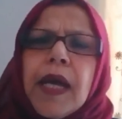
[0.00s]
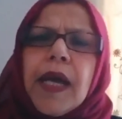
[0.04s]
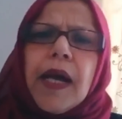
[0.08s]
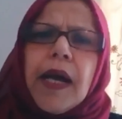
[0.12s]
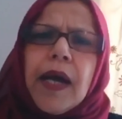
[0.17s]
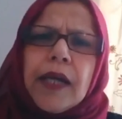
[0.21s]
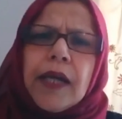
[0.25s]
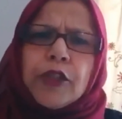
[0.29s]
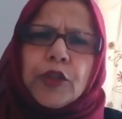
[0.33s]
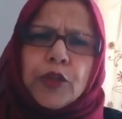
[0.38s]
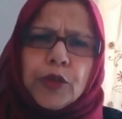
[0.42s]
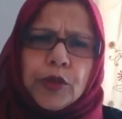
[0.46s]

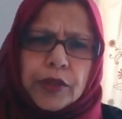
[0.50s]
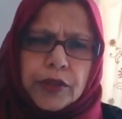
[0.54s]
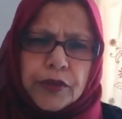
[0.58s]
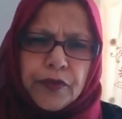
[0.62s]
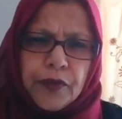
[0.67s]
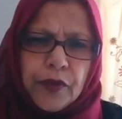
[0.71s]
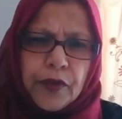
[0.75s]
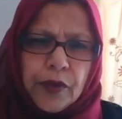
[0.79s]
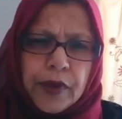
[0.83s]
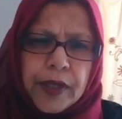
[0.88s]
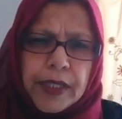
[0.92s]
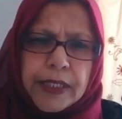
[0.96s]
uh, george
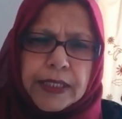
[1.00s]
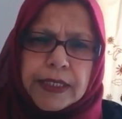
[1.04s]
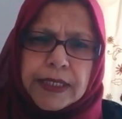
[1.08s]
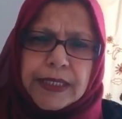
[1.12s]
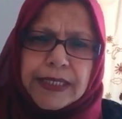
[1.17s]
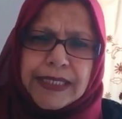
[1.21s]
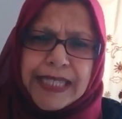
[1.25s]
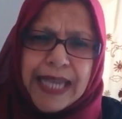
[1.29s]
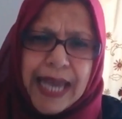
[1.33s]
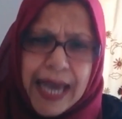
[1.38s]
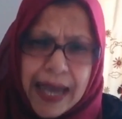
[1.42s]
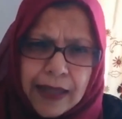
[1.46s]
floyd's
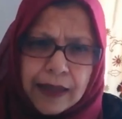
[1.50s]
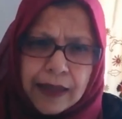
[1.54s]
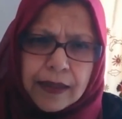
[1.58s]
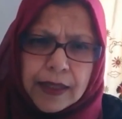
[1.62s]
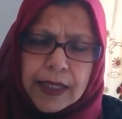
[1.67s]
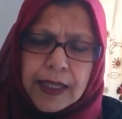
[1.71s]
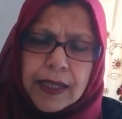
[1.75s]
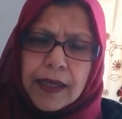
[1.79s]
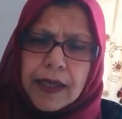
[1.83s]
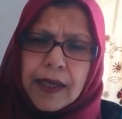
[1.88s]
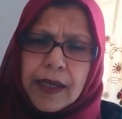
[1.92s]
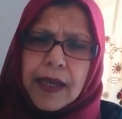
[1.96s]
death
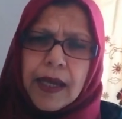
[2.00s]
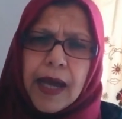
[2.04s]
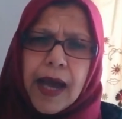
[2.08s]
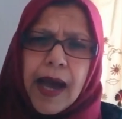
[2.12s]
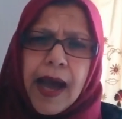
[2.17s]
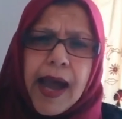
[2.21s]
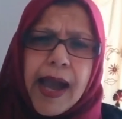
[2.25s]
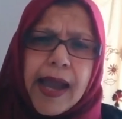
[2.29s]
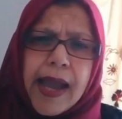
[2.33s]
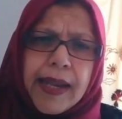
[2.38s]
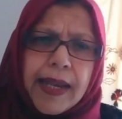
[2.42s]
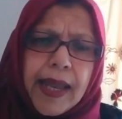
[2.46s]

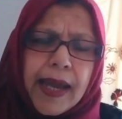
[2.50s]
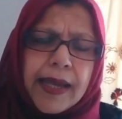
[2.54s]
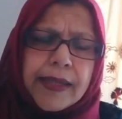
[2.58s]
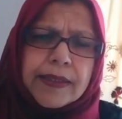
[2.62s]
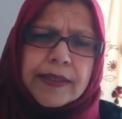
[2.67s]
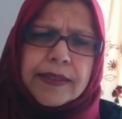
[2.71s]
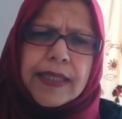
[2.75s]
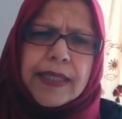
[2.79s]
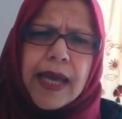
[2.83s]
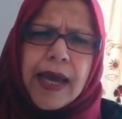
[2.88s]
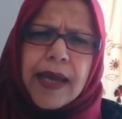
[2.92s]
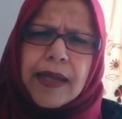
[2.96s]

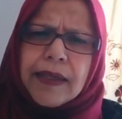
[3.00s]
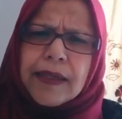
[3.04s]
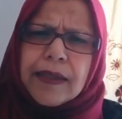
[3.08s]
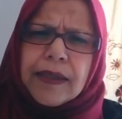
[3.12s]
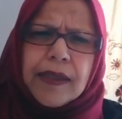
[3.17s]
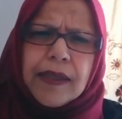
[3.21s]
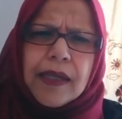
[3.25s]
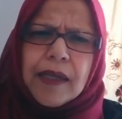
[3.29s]
highlights that.